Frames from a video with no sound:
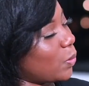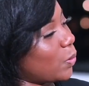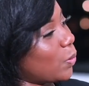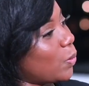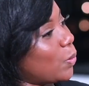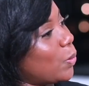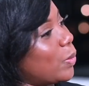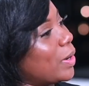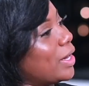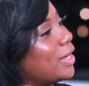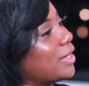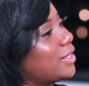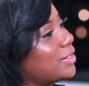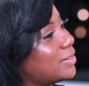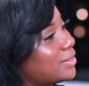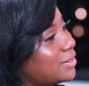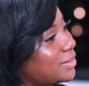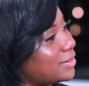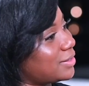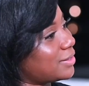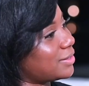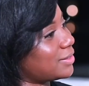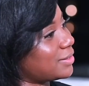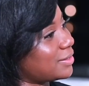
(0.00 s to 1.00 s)
went
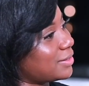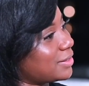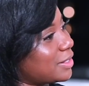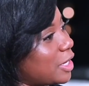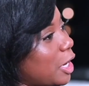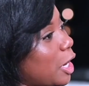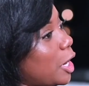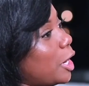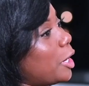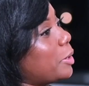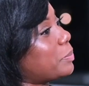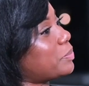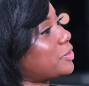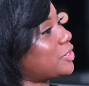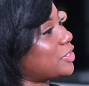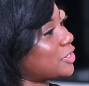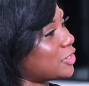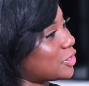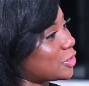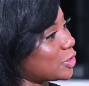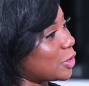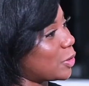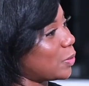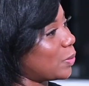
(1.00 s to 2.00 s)
up to
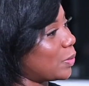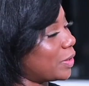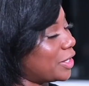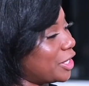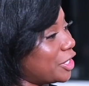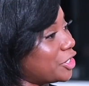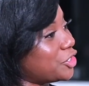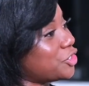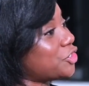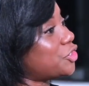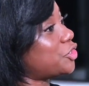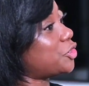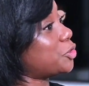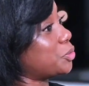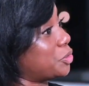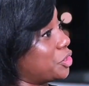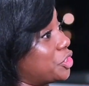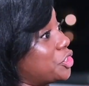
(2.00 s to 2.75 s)
someone and shoot your